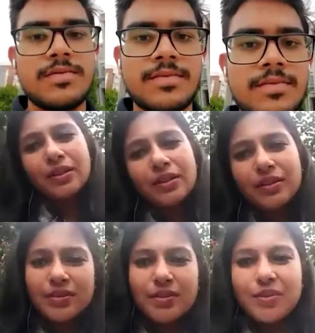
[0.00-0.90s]
Okay.
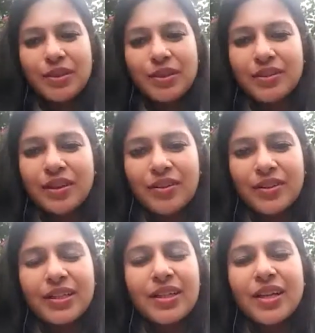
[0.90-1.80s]
Okay. All
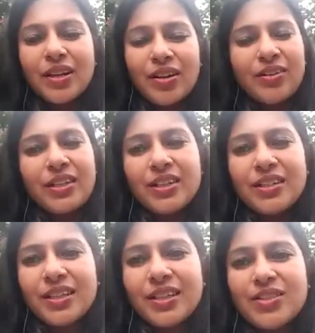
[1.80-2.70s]
right. Yes, all right. Ma'am.
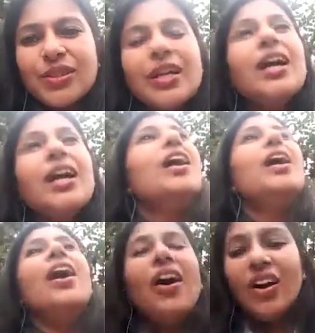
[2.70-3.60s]
That's good.
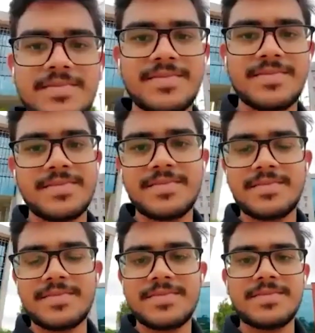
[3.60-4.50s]
All right, Ritesh, so
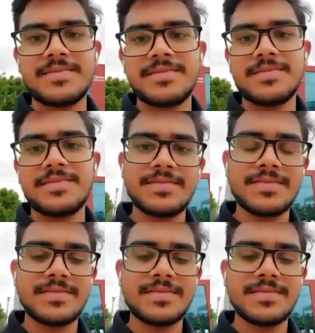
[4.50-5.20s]
I think that's a lot of